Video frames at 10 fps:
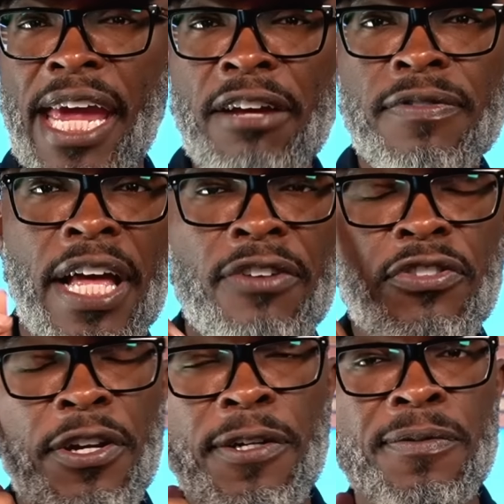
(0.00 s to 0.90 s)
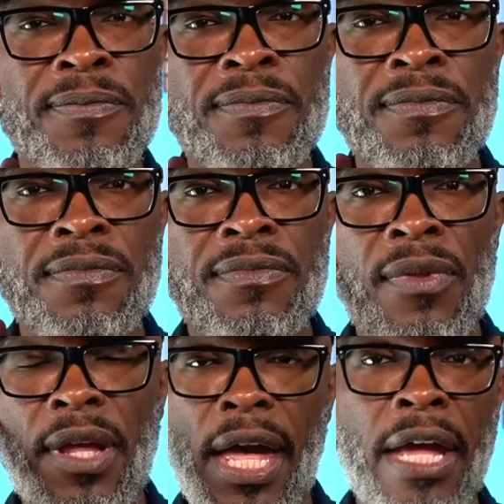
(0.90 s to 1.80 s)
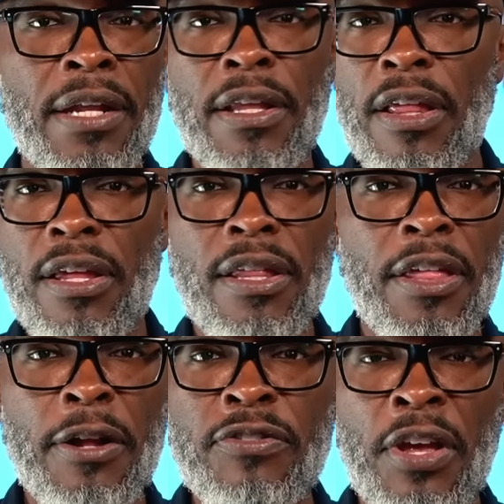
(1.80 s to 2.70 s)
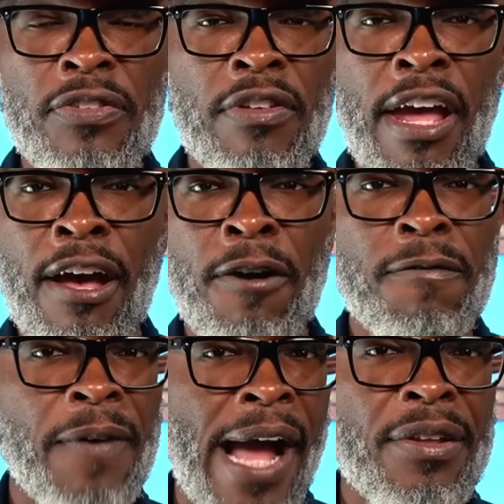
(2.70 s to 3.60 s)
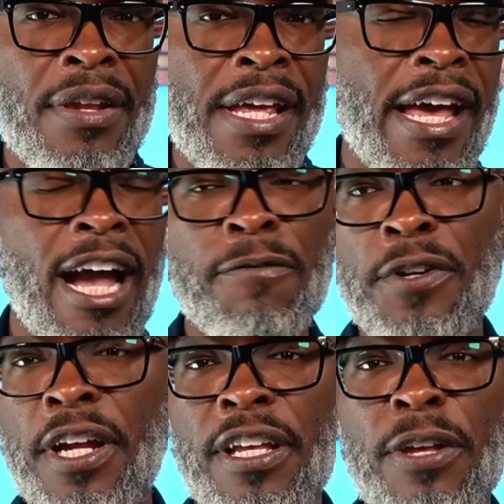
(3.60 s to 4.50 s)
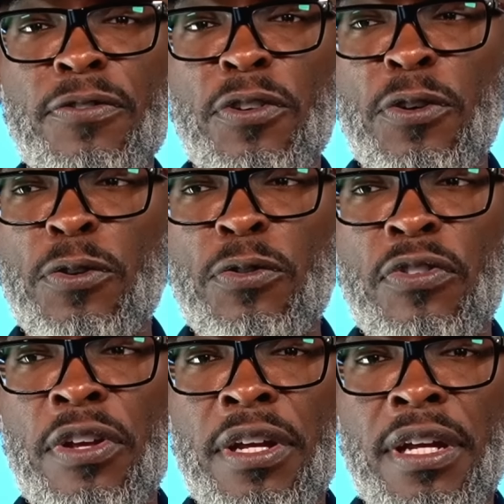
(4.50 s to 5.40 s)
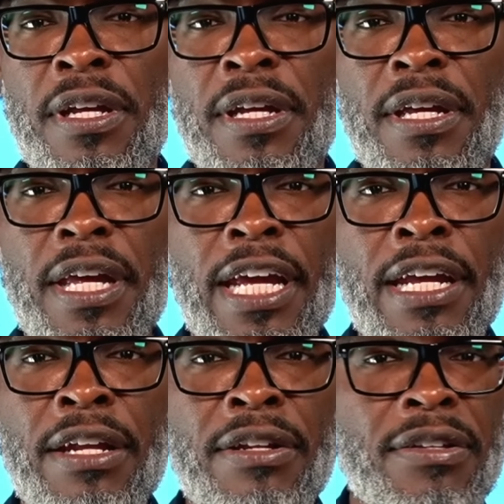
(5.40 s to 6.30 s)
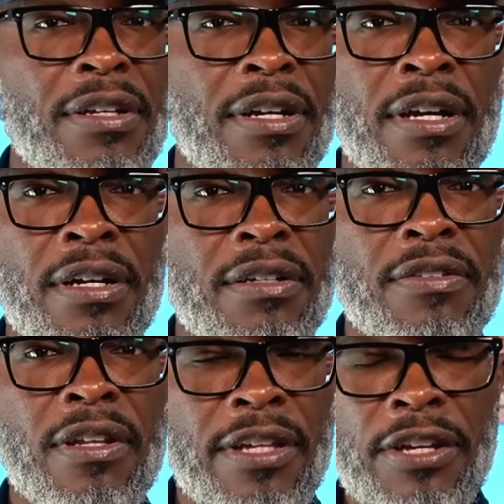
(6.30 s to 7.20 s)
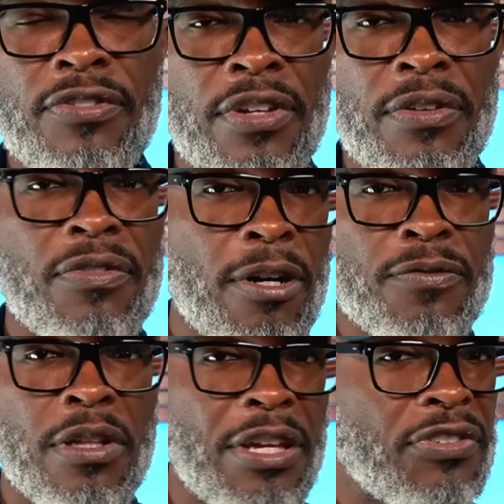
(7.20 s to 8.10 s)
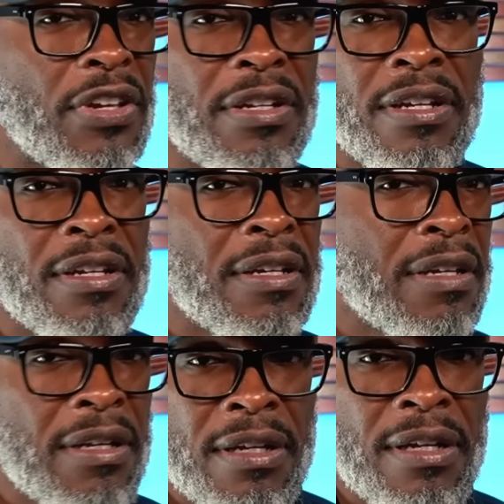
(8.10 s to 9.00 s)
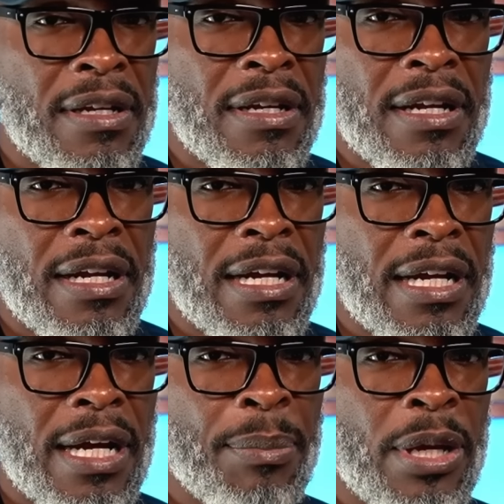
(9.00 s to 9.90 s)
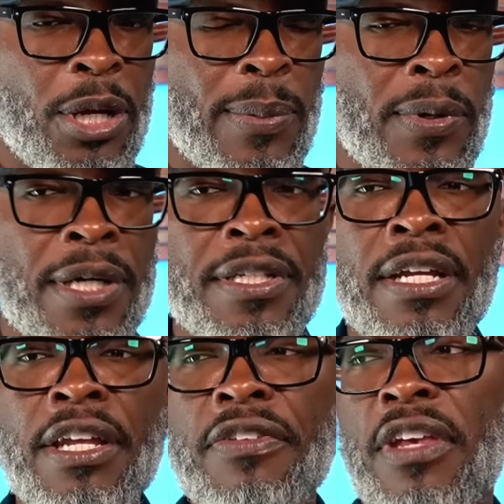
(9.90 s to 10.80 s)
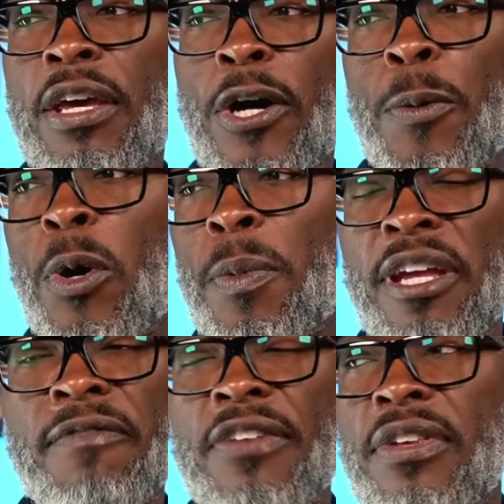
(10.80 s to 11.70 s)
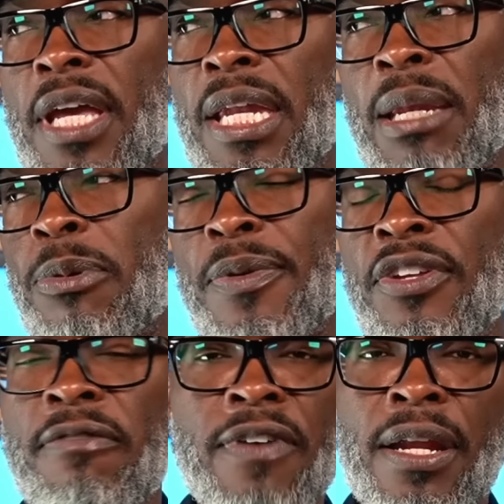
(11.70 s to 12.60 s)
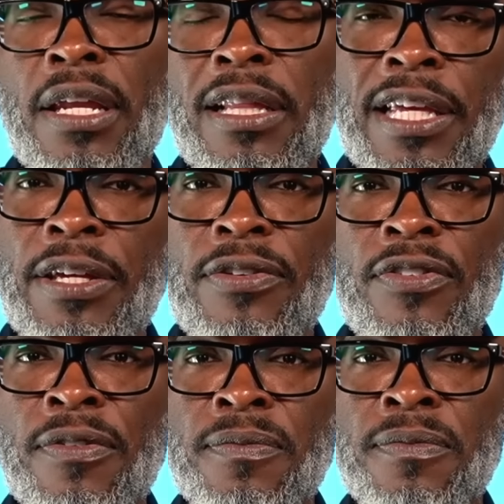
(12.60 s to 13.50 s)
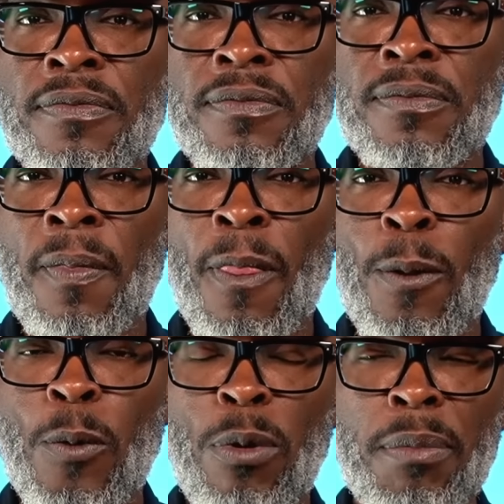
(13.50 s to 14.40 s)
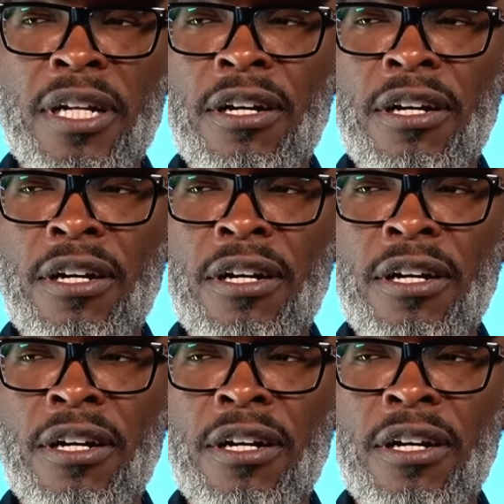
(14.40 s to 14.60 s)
of last year? And they're just now finding it after it gets used and deletion, self-deletion. I mean, come on. Then they said, oh, well, we investigated it, but we didn't find any leads. Well, what about